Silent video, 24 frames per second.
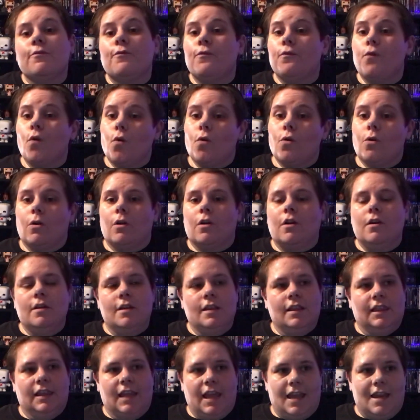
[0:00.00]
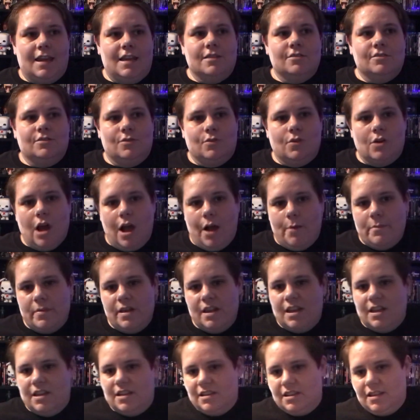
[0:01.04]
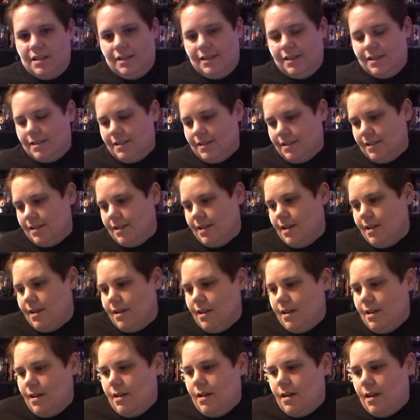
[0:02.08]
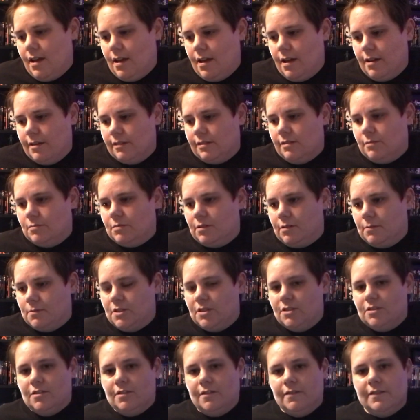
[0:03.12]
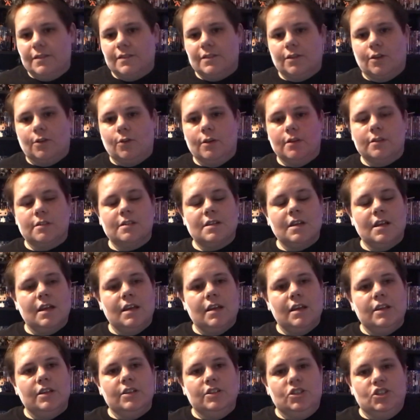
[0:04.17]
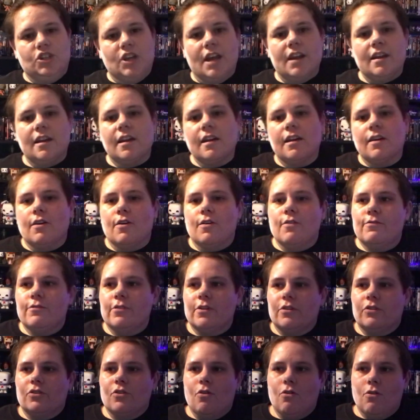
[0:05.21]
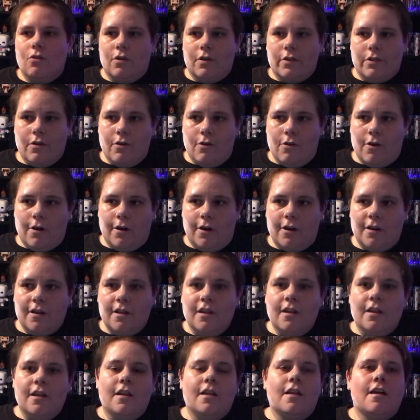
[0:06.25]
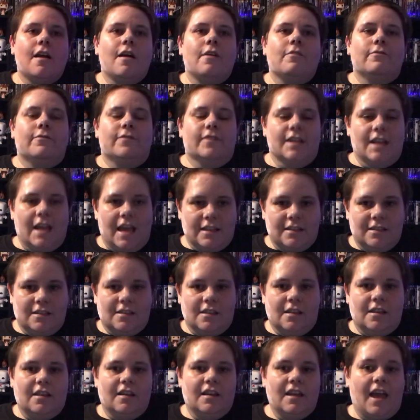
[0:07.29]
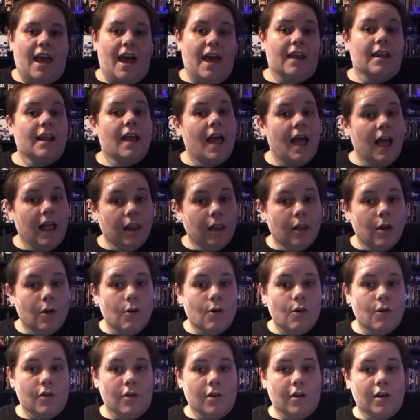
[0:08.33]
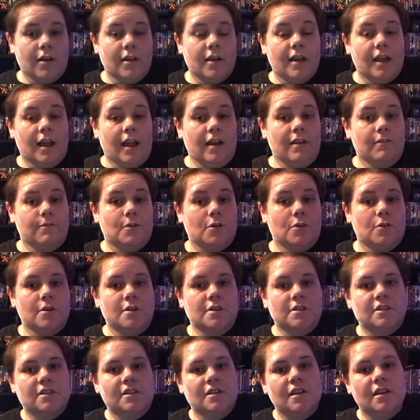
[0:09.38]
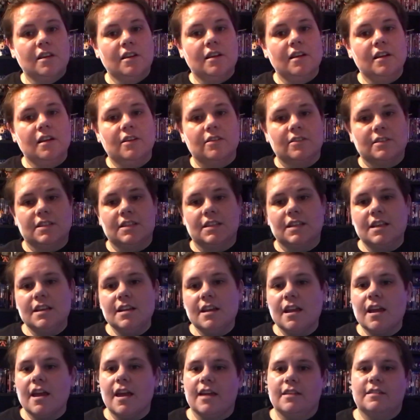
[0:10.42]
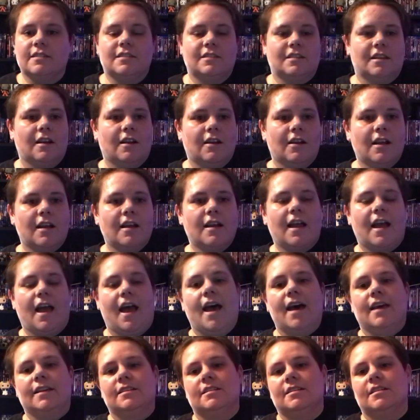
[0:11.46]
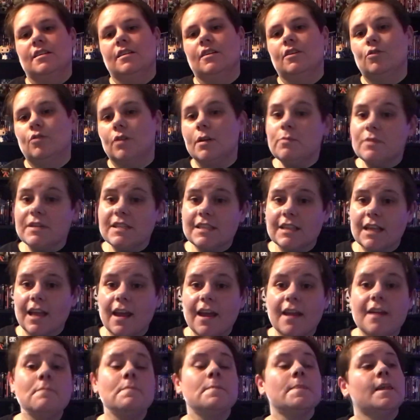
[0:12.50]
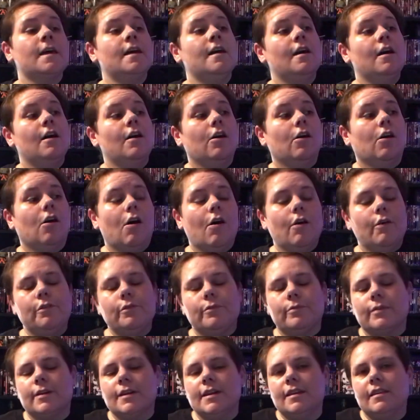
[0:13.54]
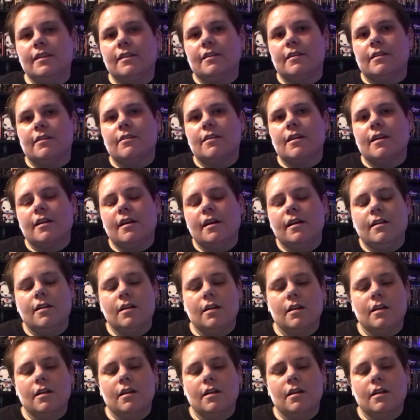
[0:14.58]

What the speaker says: 4 ladies who got me into this subscription service. Of course, Jenna over at the Horror, Vanessa at Hello Horror, and of course, Christina and Sarah at Creepenstein. All three of their